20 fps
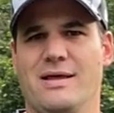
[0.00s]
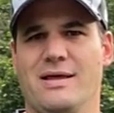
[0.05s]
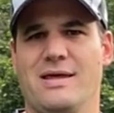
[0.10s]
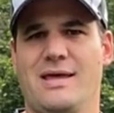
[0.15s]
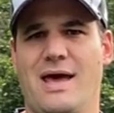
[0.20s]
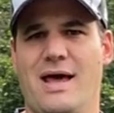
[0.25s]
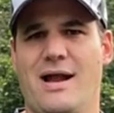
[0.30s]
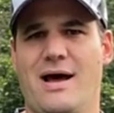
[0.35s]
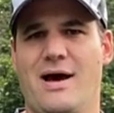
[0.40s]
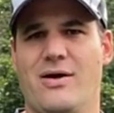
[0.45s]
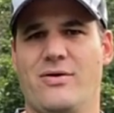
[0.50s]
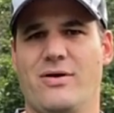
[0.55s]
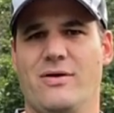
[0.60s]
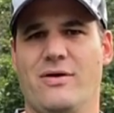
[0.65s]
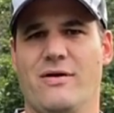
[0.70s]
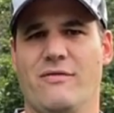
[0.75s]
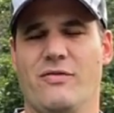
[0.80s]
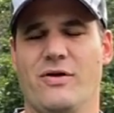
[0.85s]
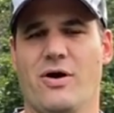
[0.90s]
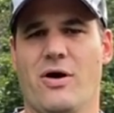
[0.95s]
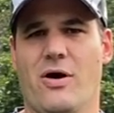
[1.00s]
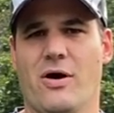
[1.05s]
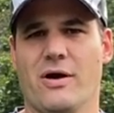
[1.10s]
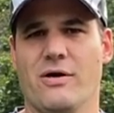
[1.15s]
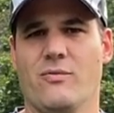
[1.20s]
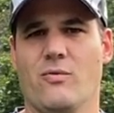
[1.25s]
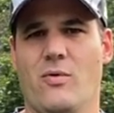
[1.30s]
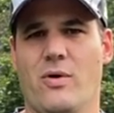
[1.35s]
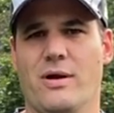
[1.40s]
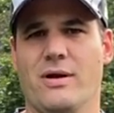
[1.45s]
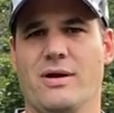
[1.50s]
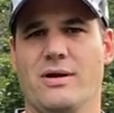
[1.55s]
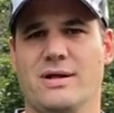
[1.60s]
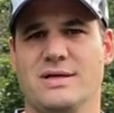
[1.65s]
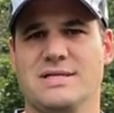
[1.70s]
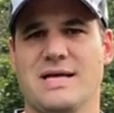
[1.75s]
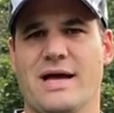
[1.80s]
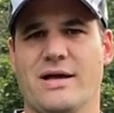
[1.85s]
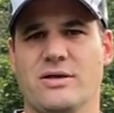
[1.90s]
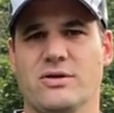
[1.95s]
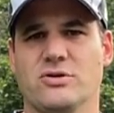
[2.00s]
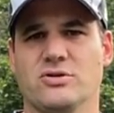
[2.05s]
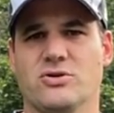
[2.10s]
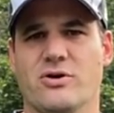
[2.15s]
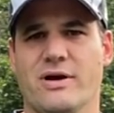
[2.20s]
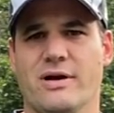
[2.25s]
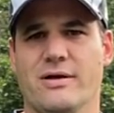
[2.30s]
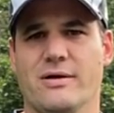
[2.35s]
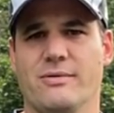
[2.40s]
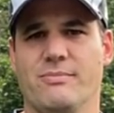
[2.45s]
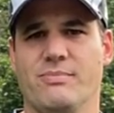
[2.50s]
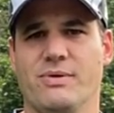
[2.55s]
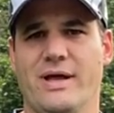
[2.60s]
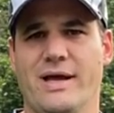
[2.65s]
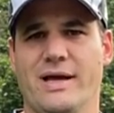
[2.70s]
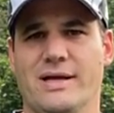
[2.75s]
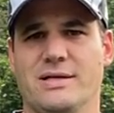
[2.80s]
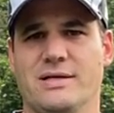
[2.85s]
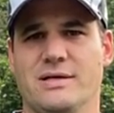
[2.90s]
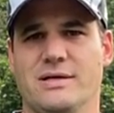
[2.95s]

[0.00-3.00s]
get out of the garden what exactly you're trying to plant.